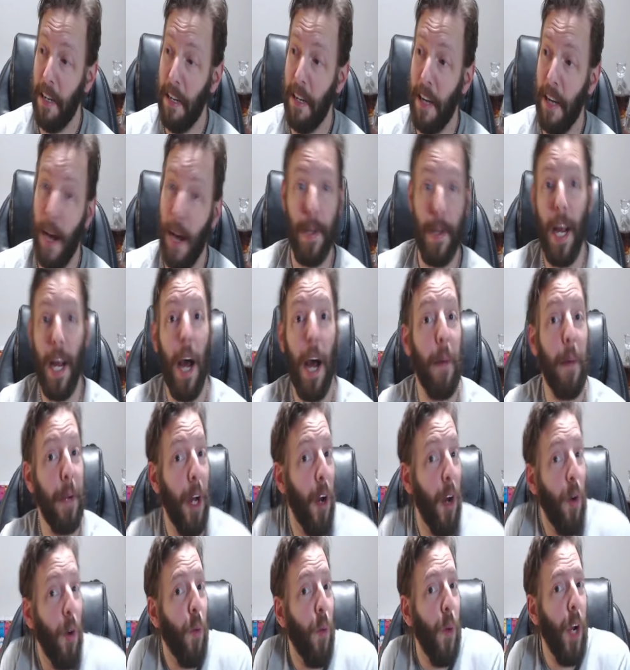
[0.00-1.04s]
hubbada
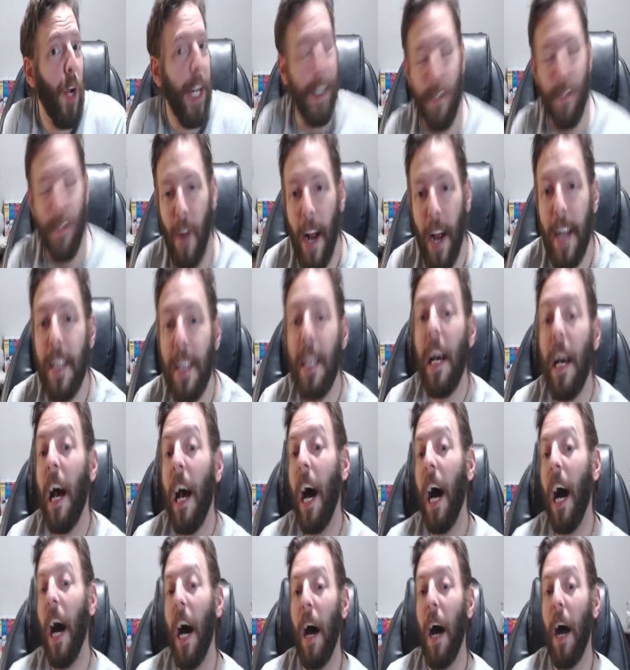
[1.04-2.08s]
hubbada, who wouldn't, right?
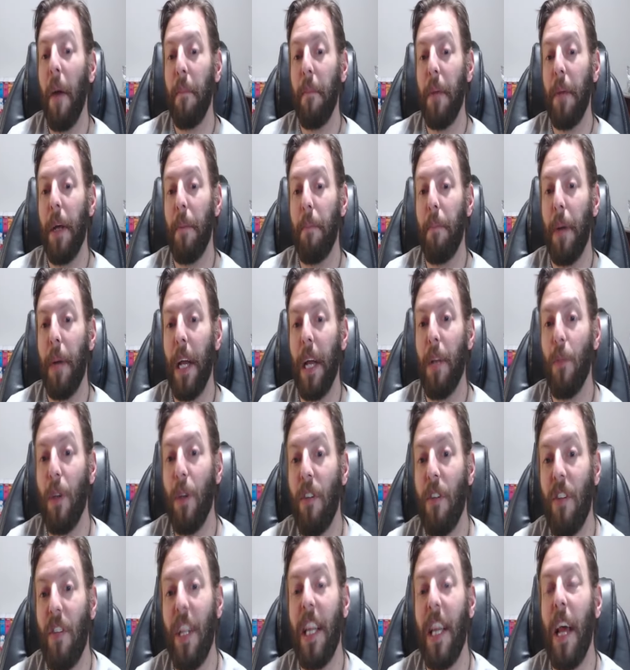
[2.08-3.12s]
But we
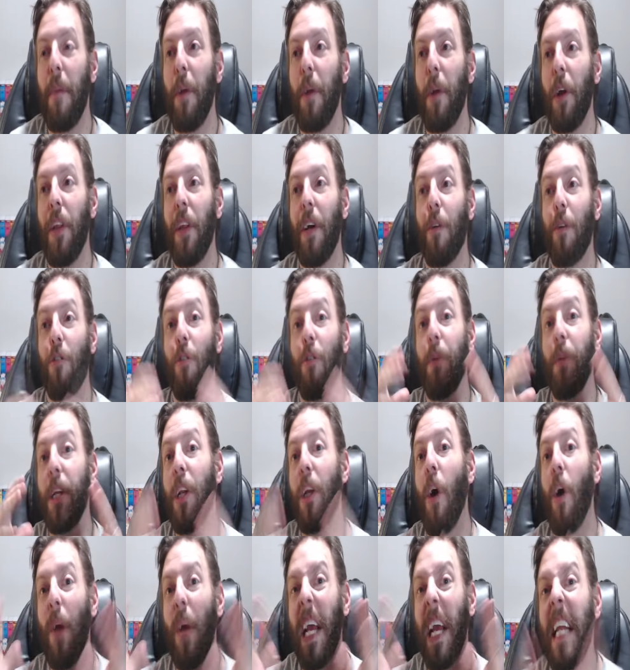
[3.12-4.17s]
see them all there, so we
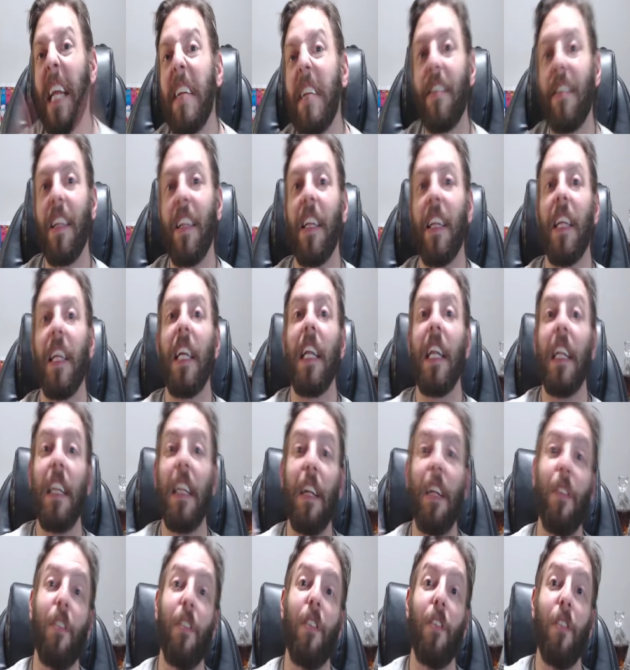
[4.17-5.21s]
know instantly that
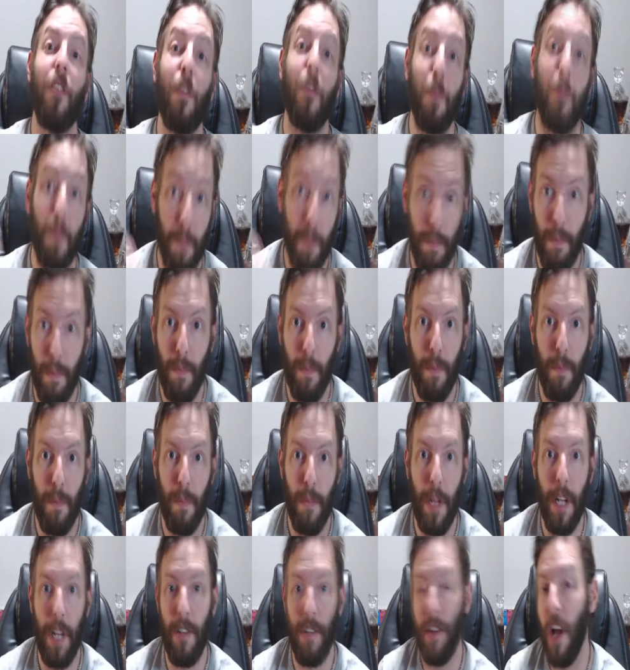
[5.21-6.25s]
this is...
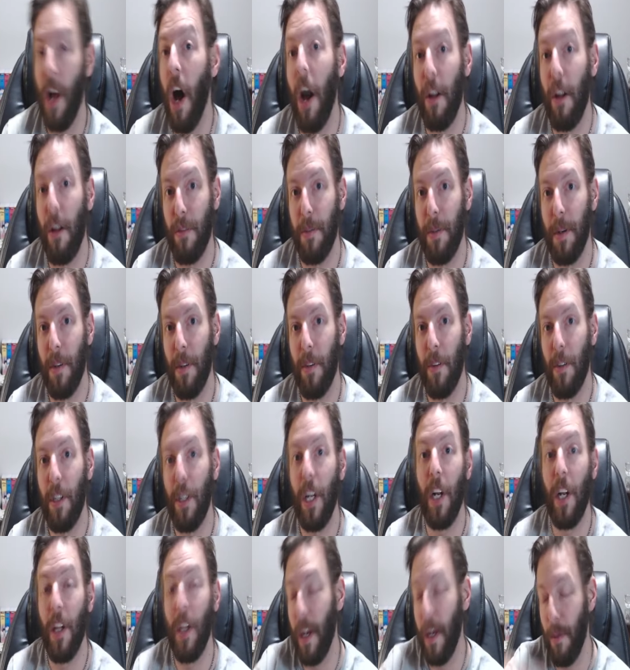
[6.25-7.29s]
it's the hospital. Yeah, you
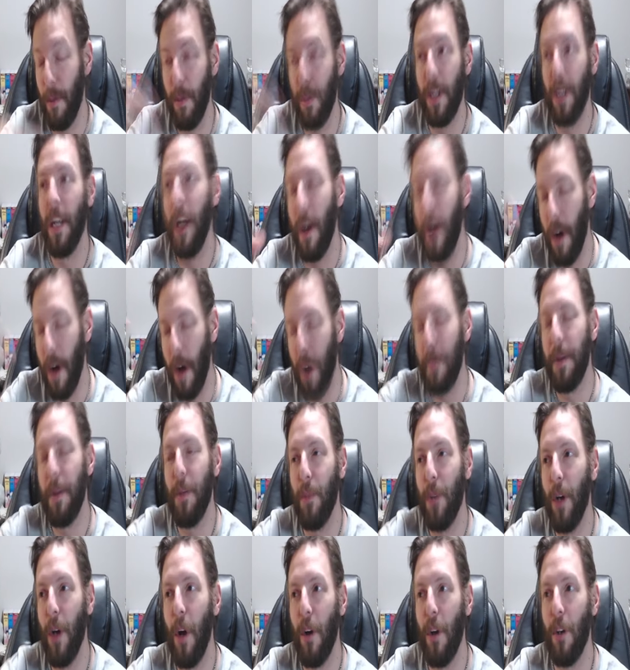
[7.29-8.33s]
know, like we
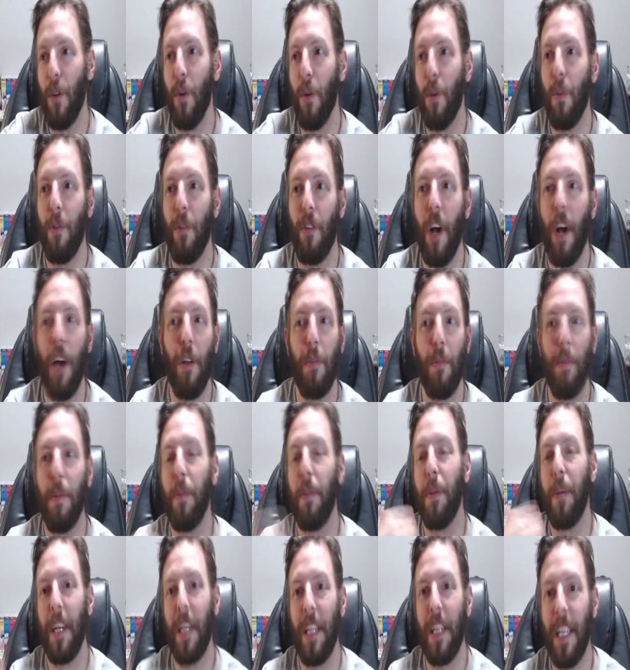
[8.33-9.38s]
already knew it was the hospital,
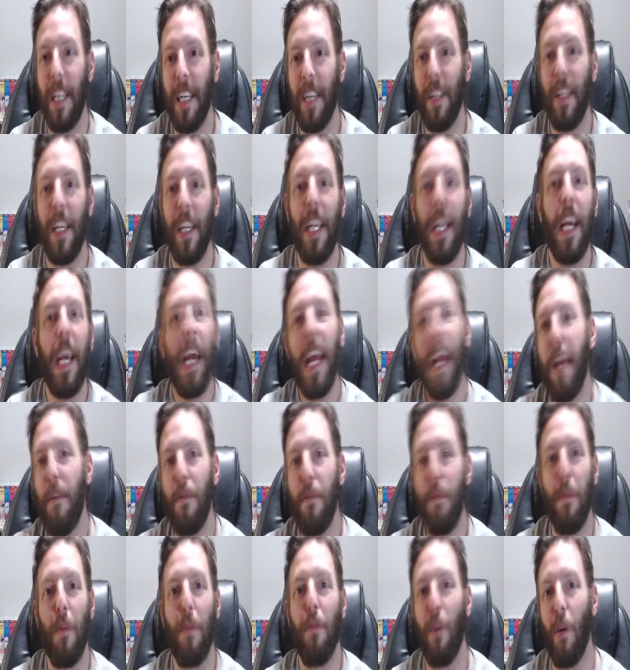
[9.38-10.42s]
but clearly,
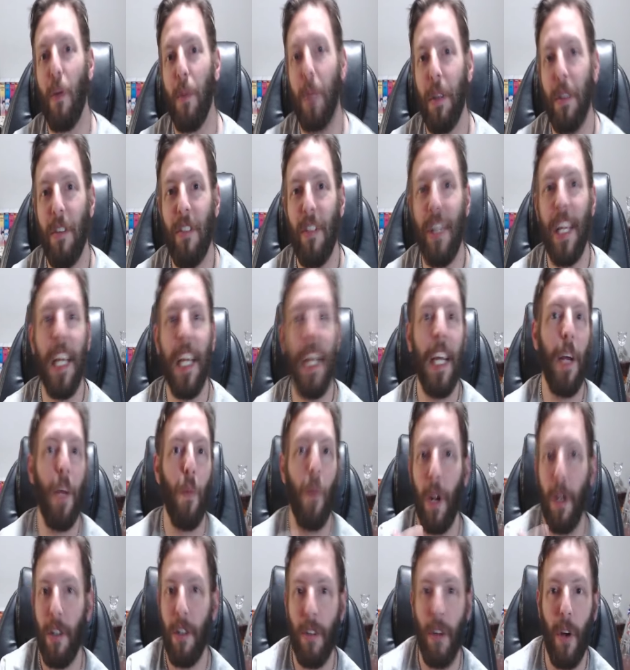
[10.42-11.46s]
even before we see
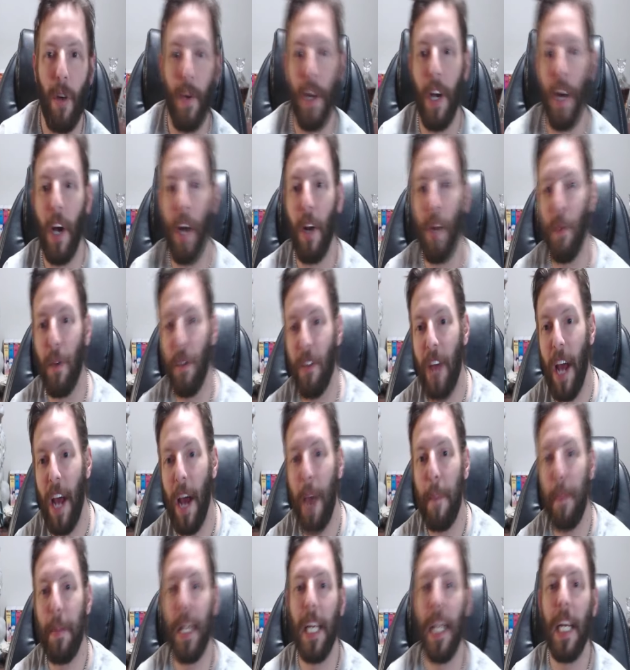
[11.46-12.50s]
what's going on and what's
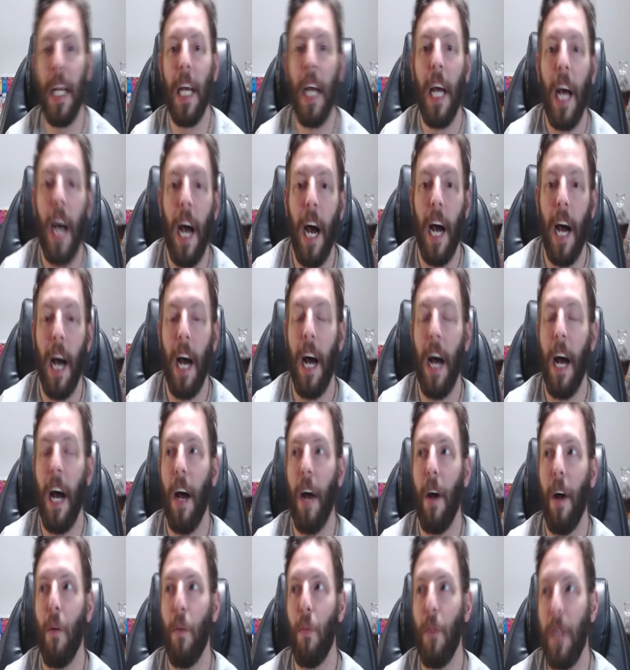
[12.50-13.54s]
happening,
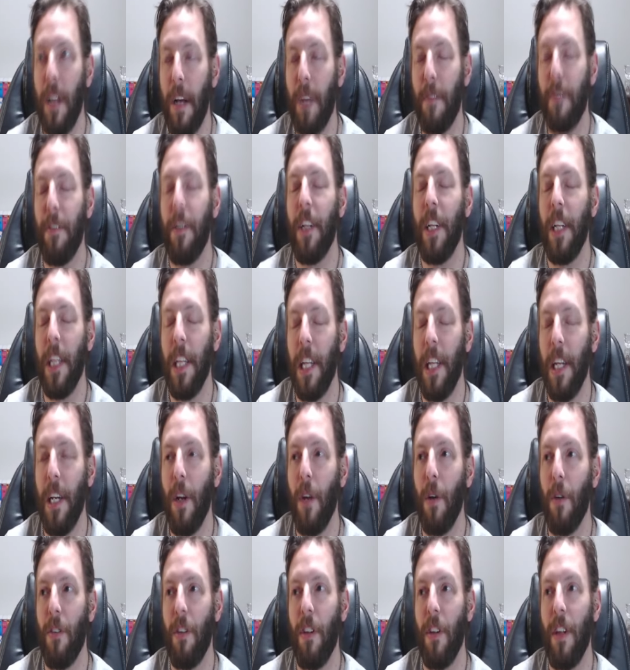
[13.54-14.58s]
we definitely
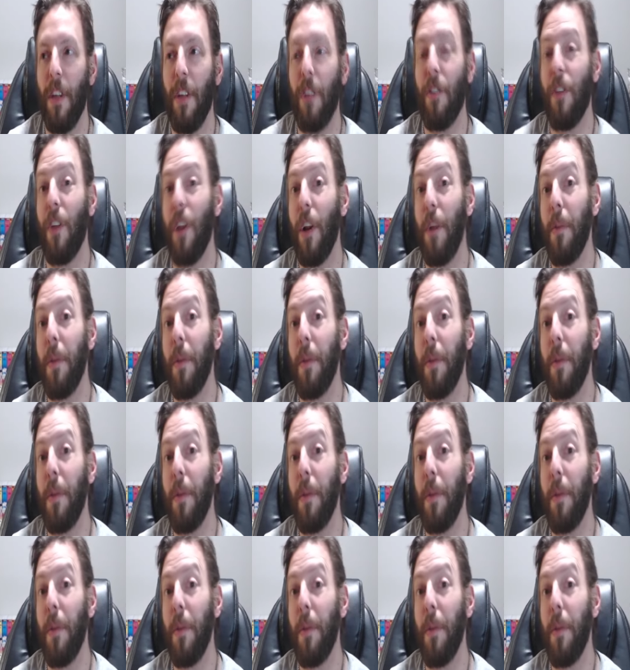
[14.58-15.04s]
notice that this is going to